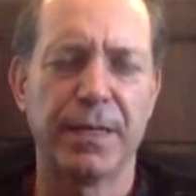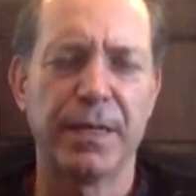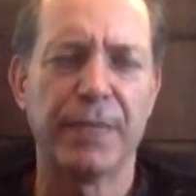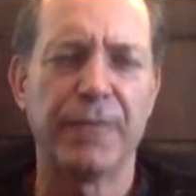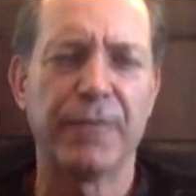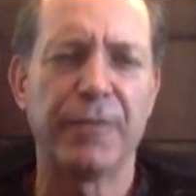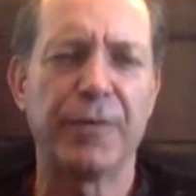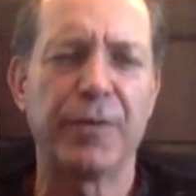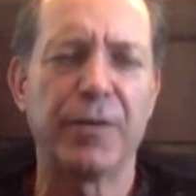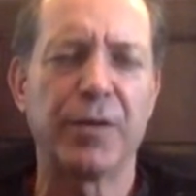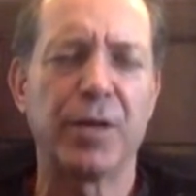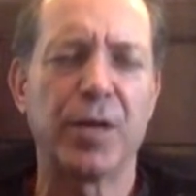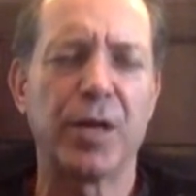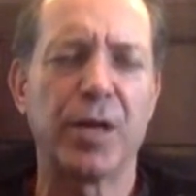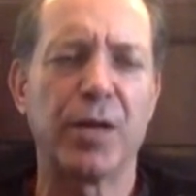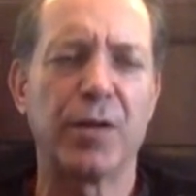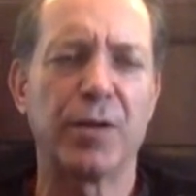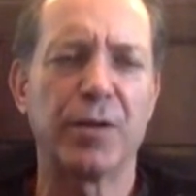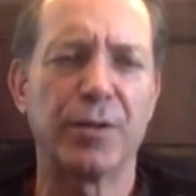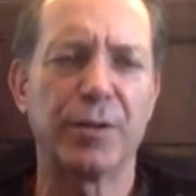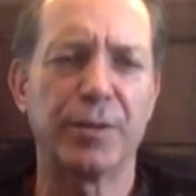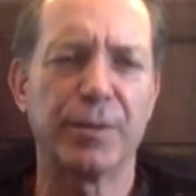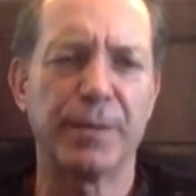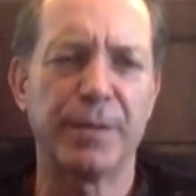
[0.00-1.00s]
if you're a
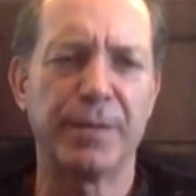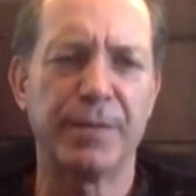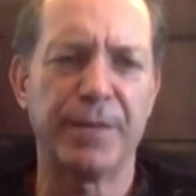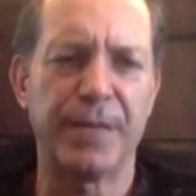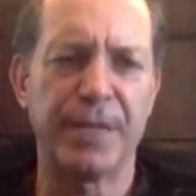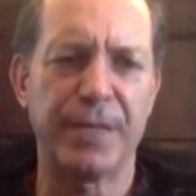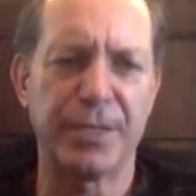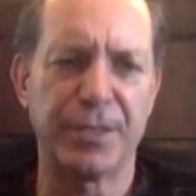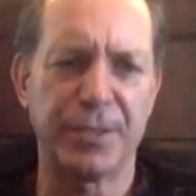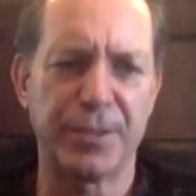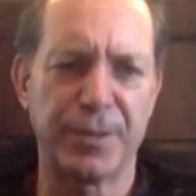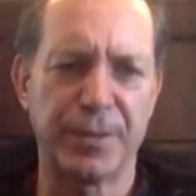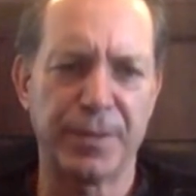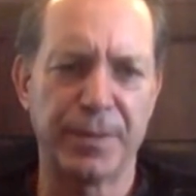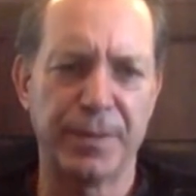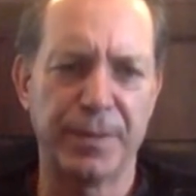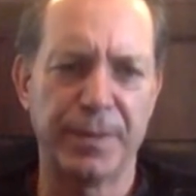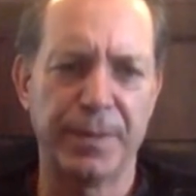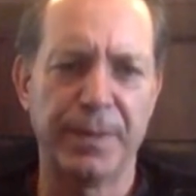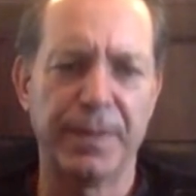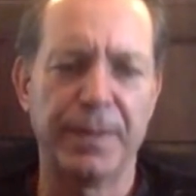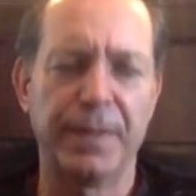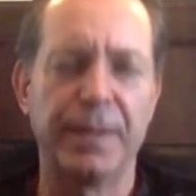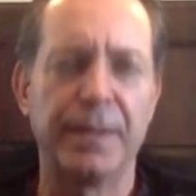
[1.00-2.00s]
long-term investor,
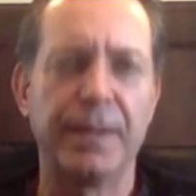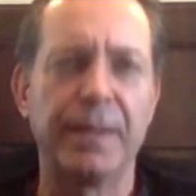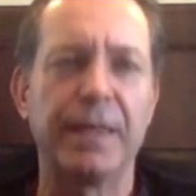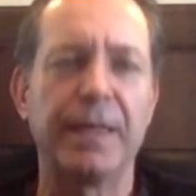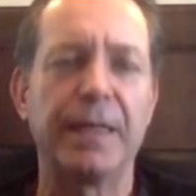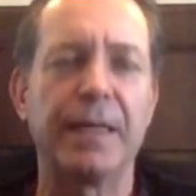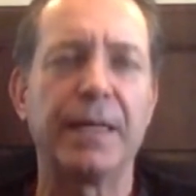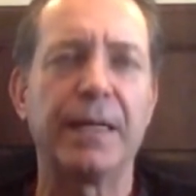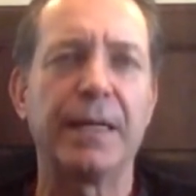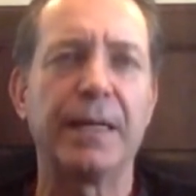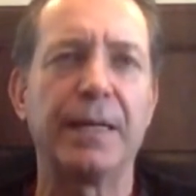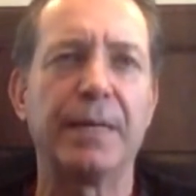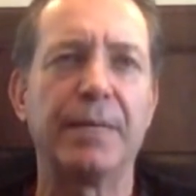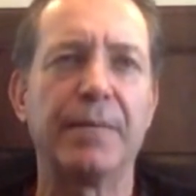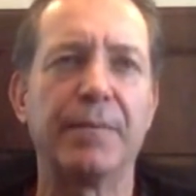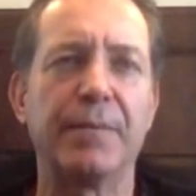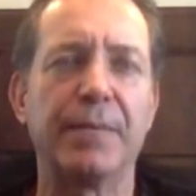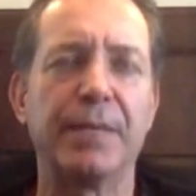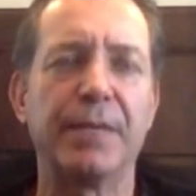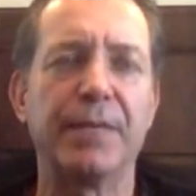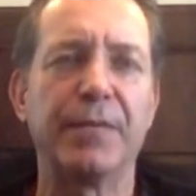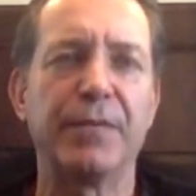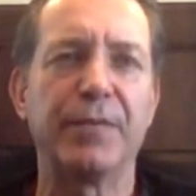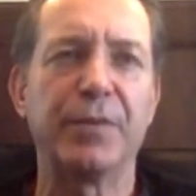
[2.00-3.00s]

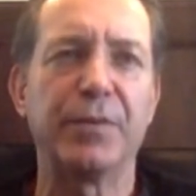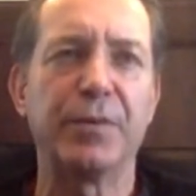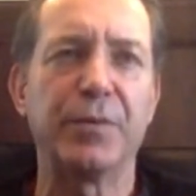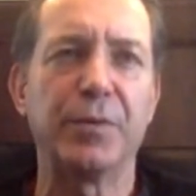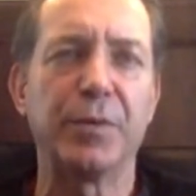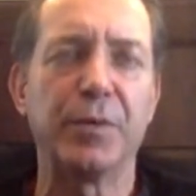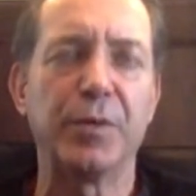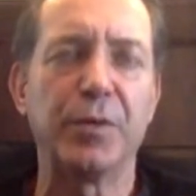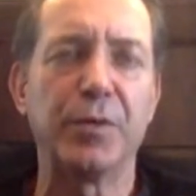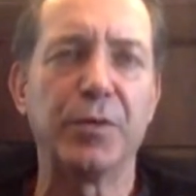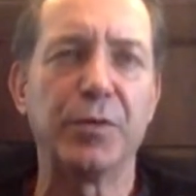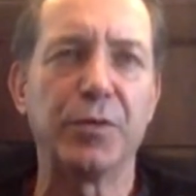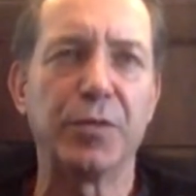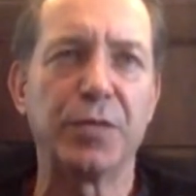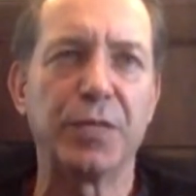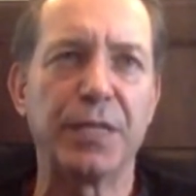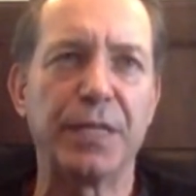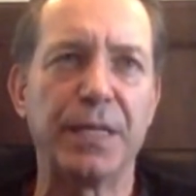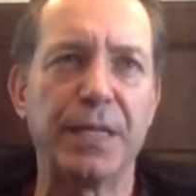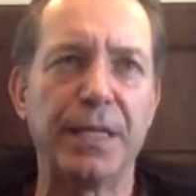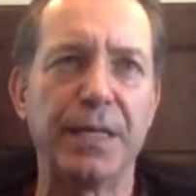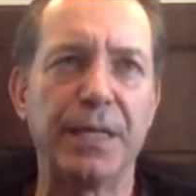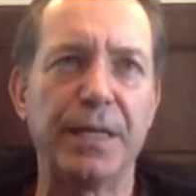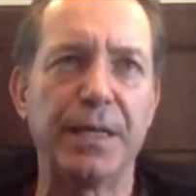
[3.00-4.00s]
if you
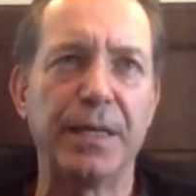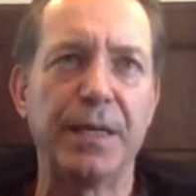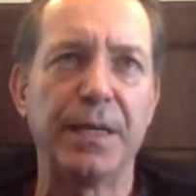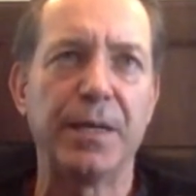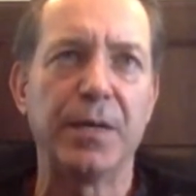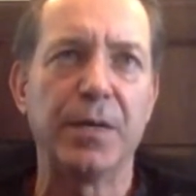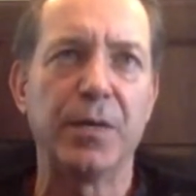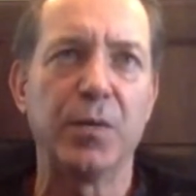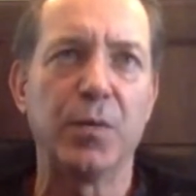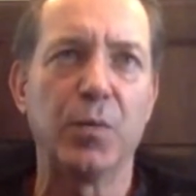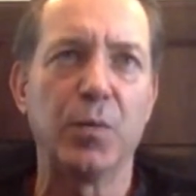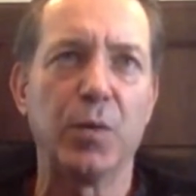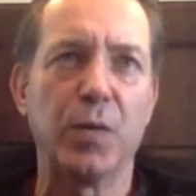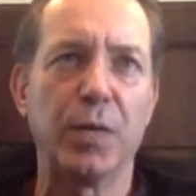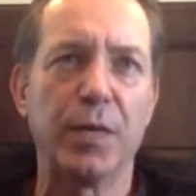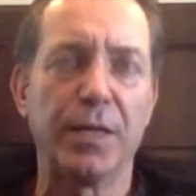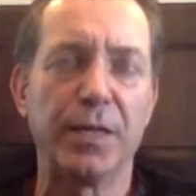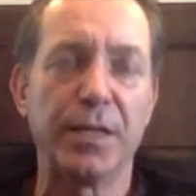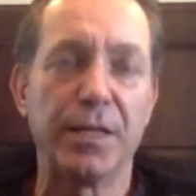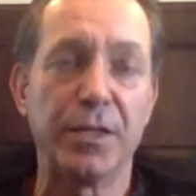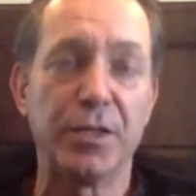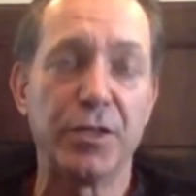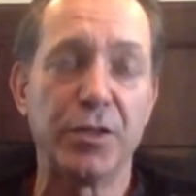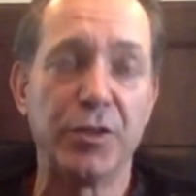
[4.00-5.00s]
see
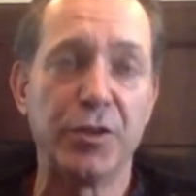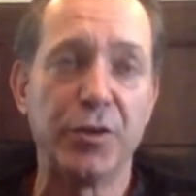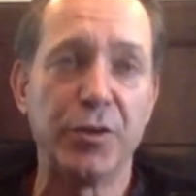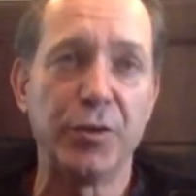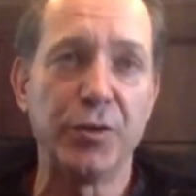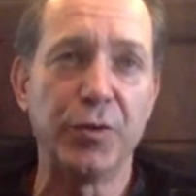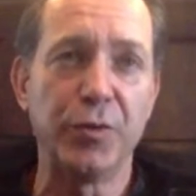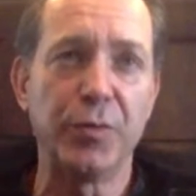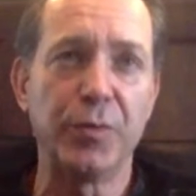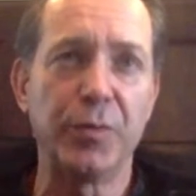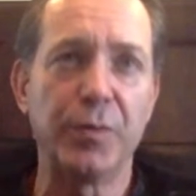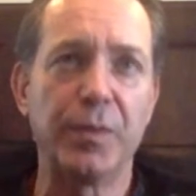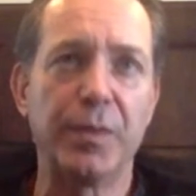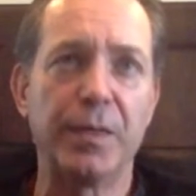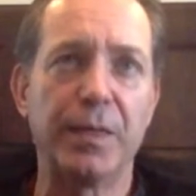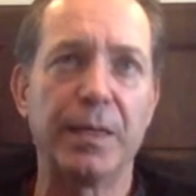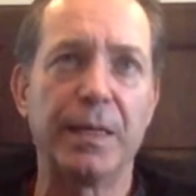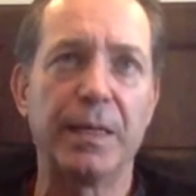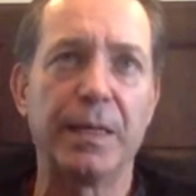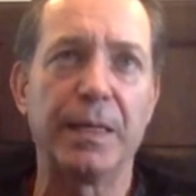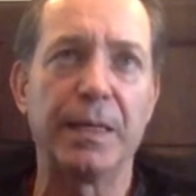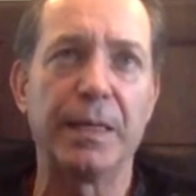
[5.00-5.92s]
what these new